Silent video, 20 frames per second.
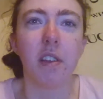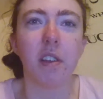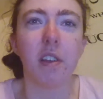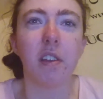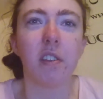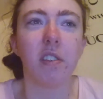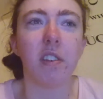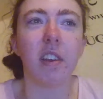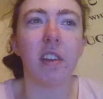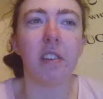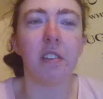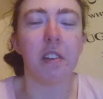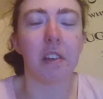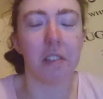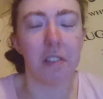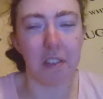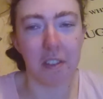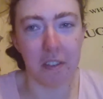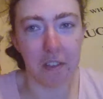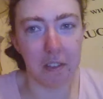It's just
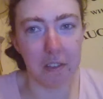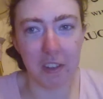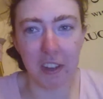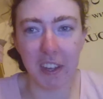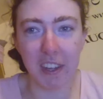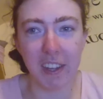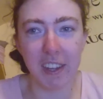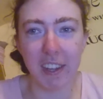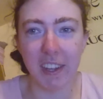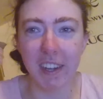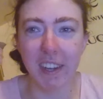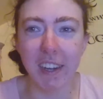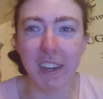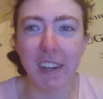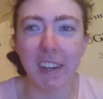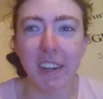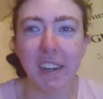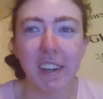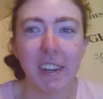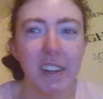that is a thing.
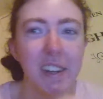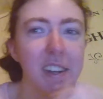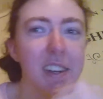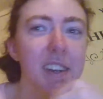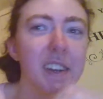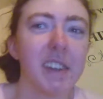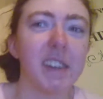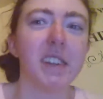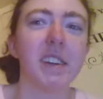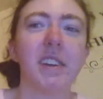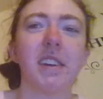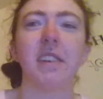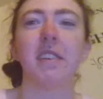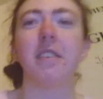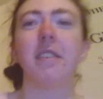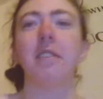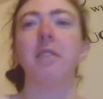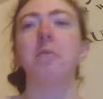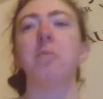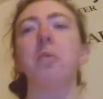
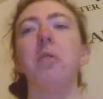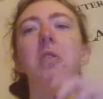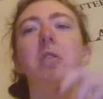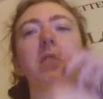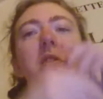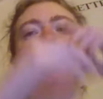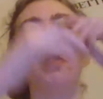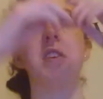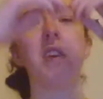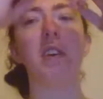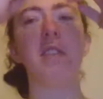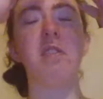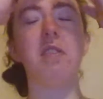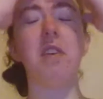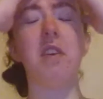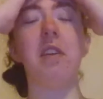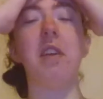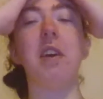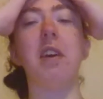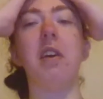As much as
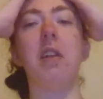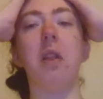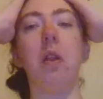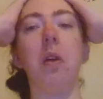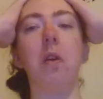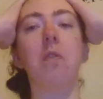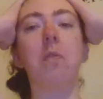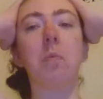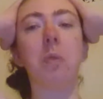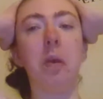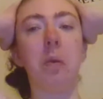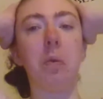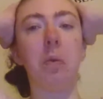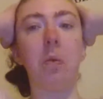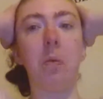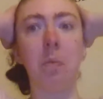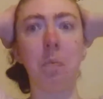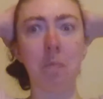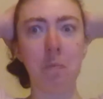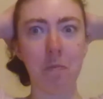now, like a lot of
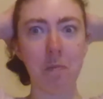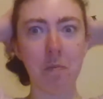people.